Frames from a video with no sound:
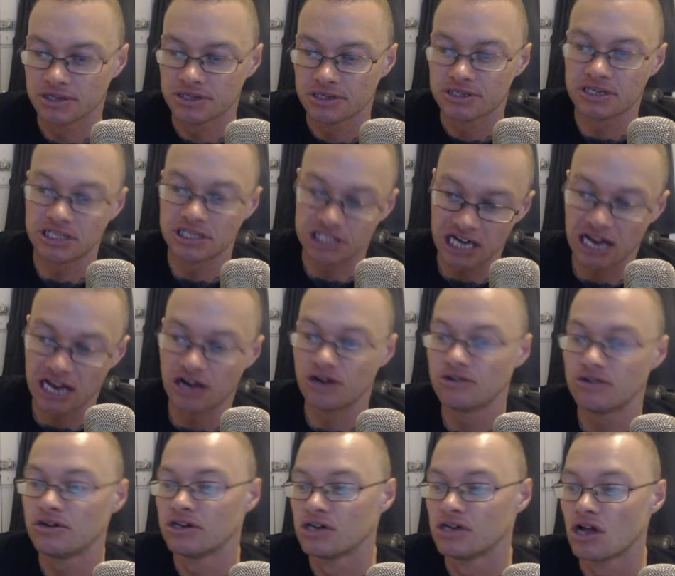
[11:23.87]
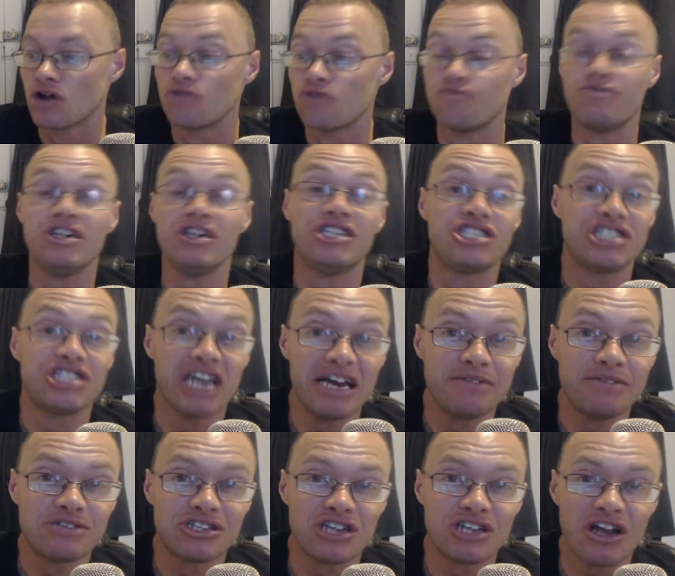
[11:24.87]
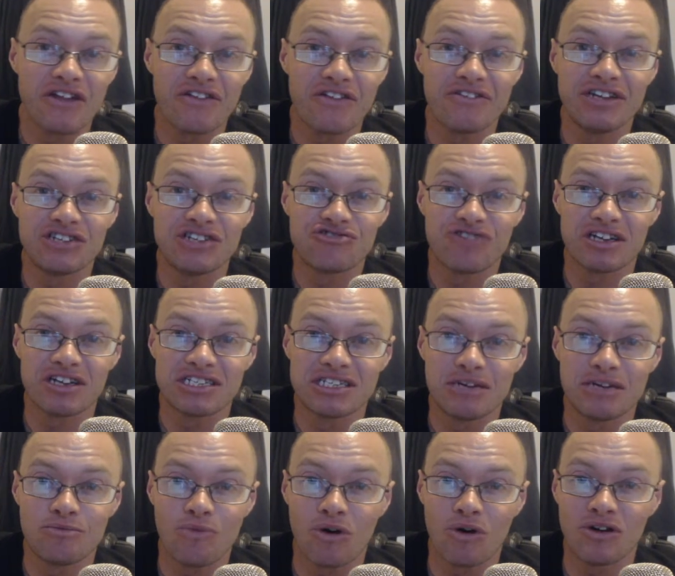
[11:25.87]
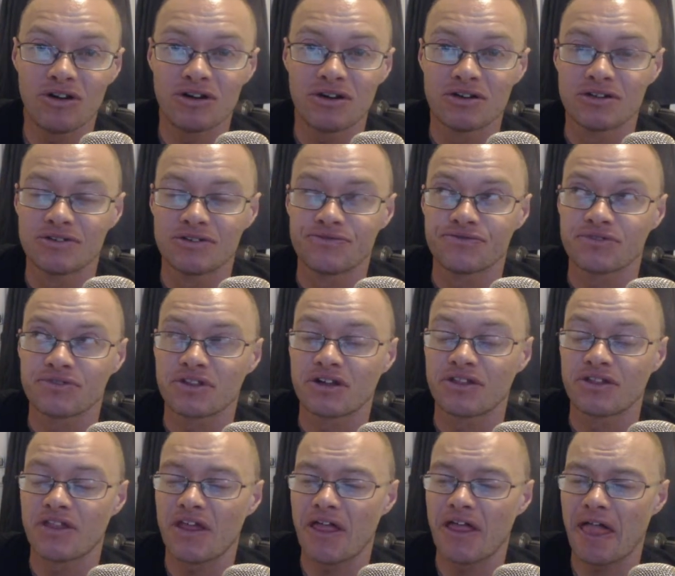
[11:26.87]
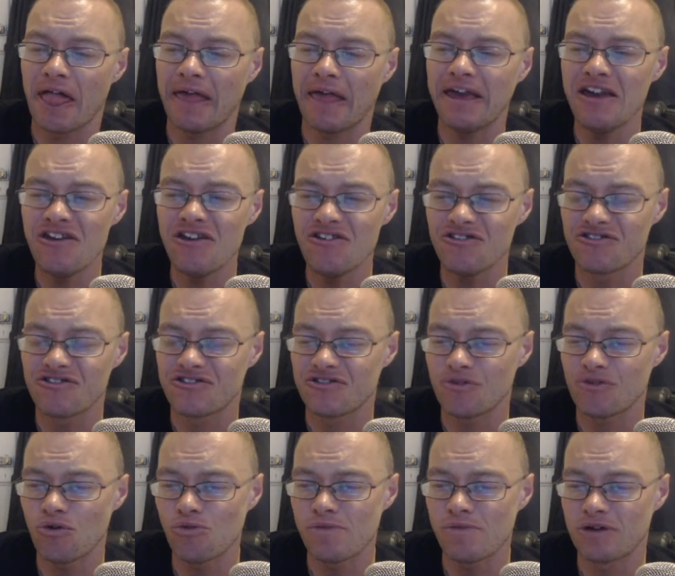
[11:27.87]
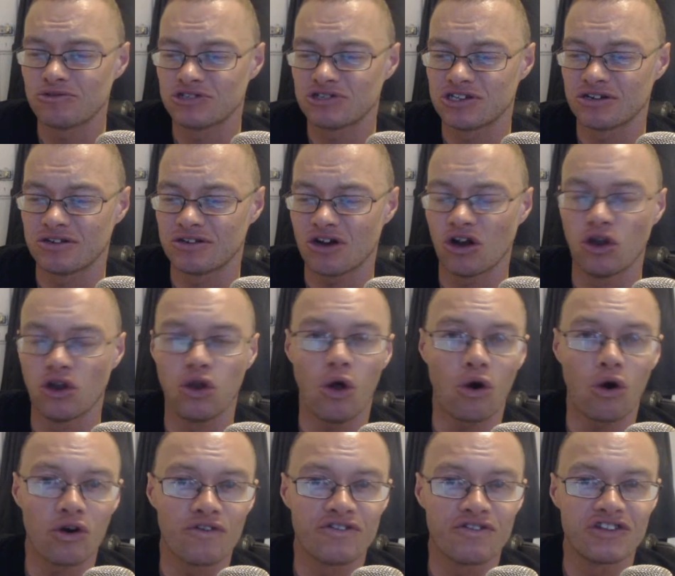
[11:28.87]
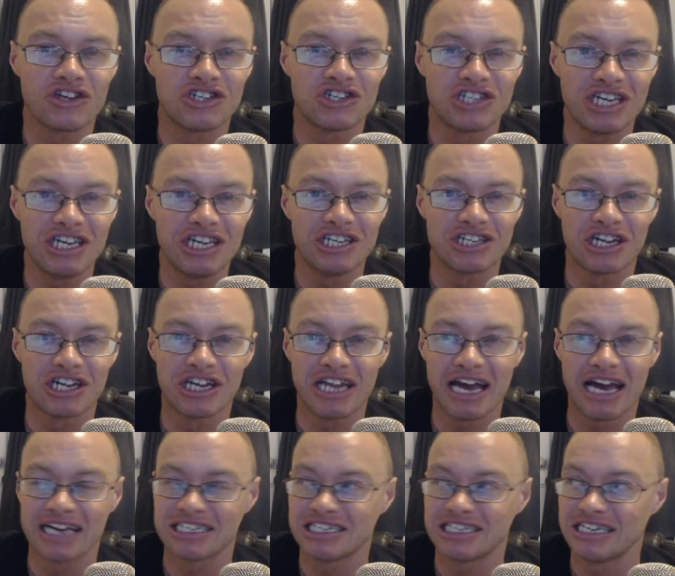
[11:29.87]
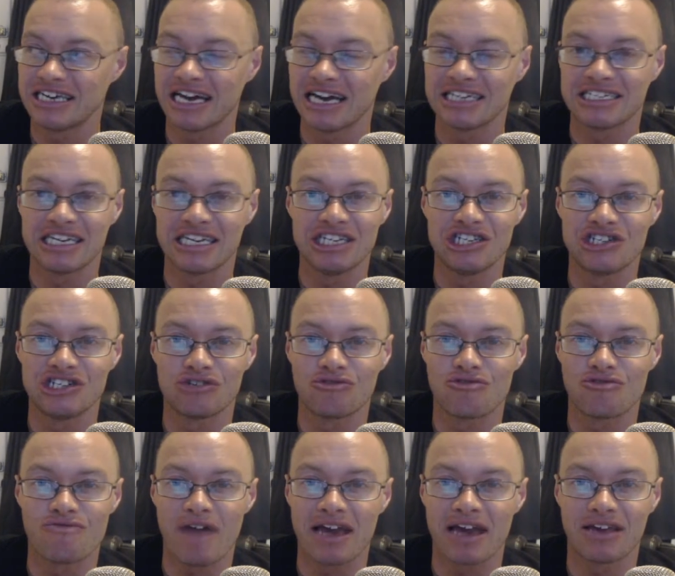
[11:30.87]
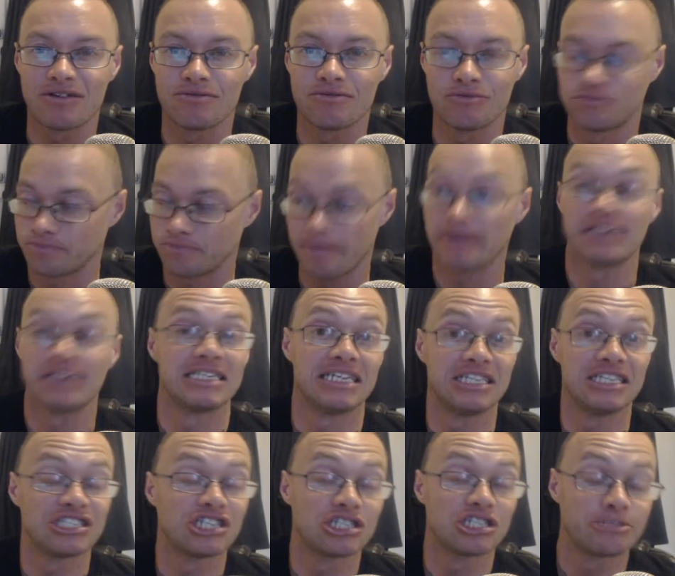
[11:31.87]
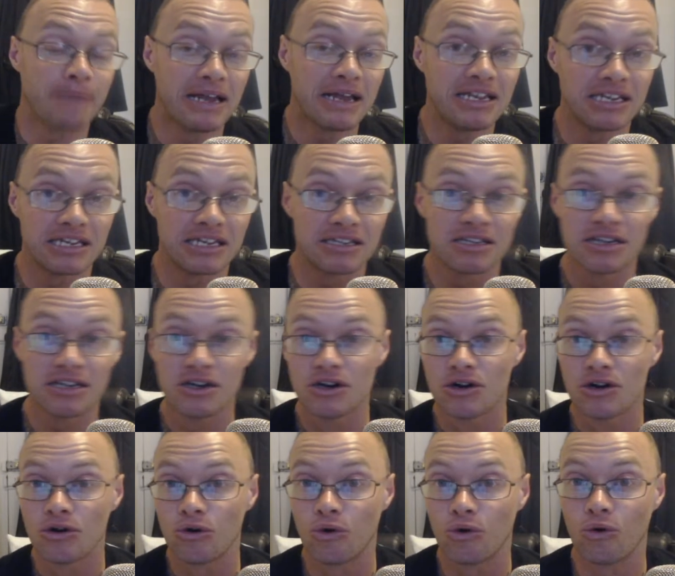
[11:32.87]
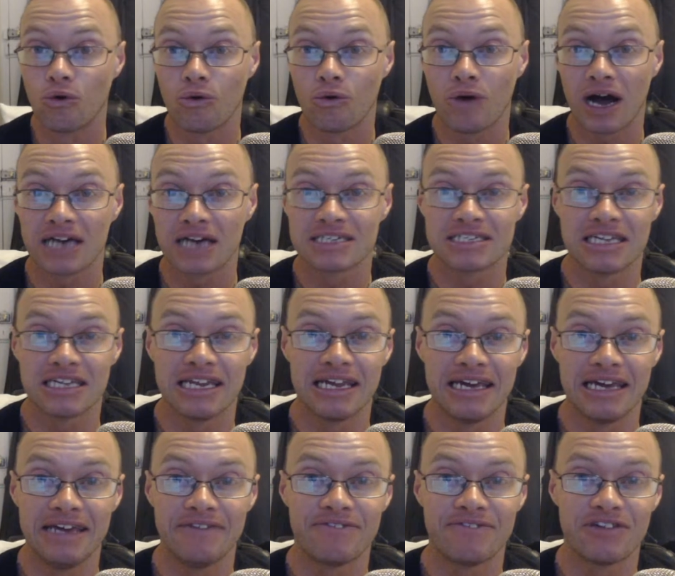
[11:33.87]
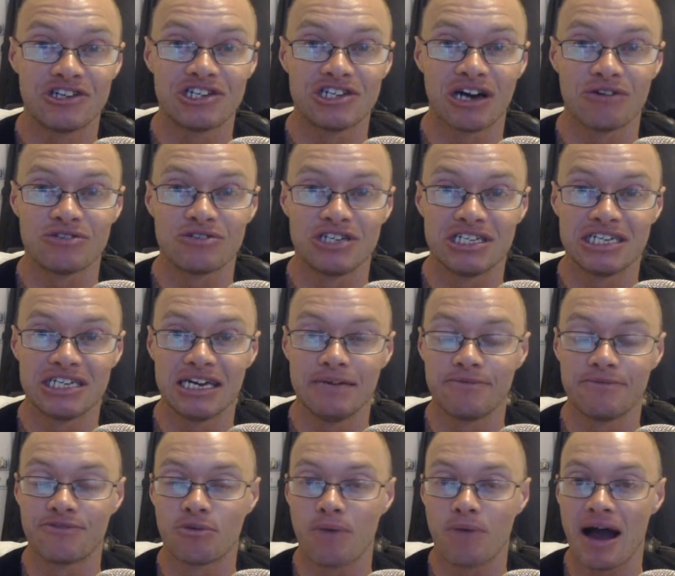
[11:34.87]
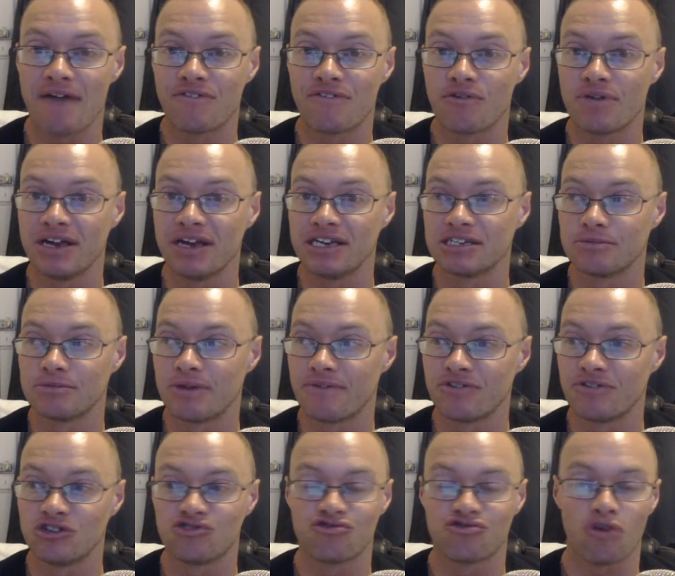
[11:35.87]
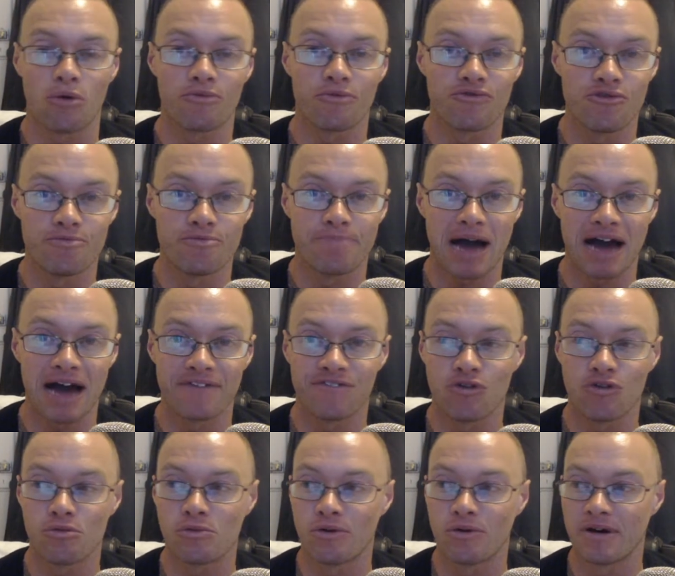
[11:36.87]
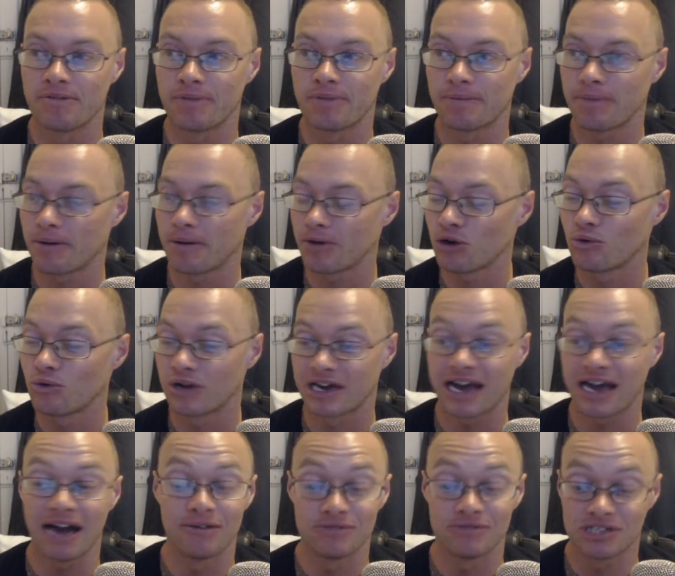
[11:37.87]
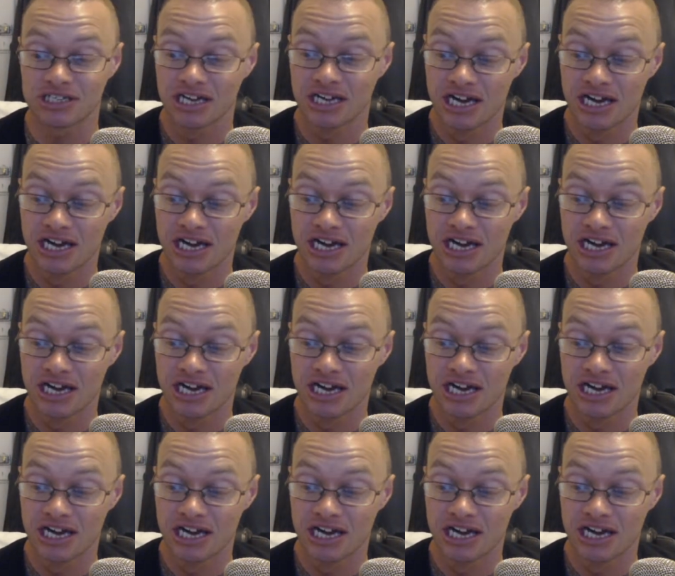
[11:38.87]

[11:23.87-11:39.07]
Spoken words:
Cancelo. Reece James is another interesting one. He is almost a lock for the season unless he gets injured or basically is suspended or has to leave the Chelsea team for whatever reason, whether he's dropped through bad form or whatever. But by all accounts,